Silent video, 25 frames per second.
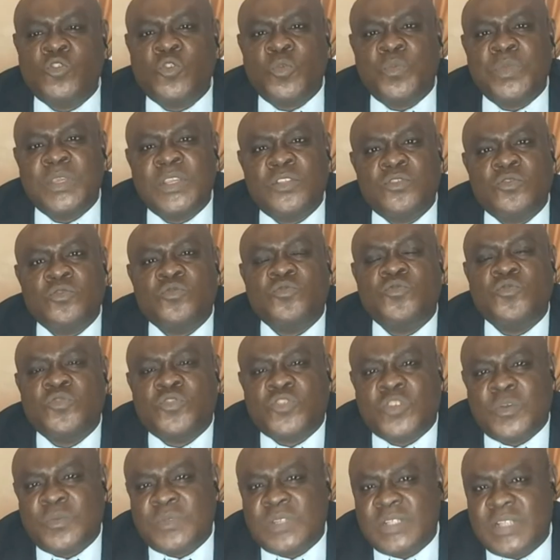to begin to do
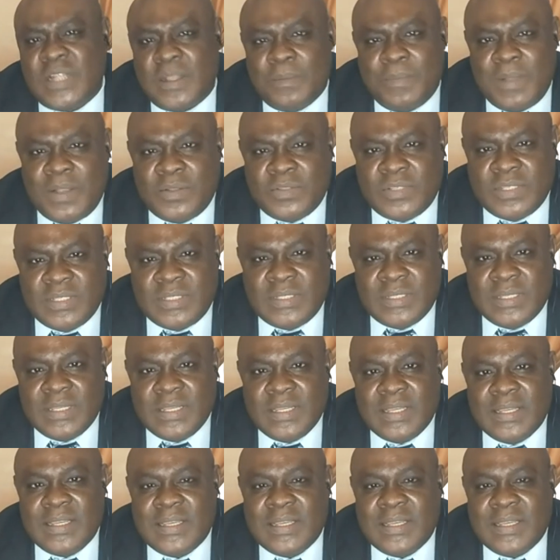something about it,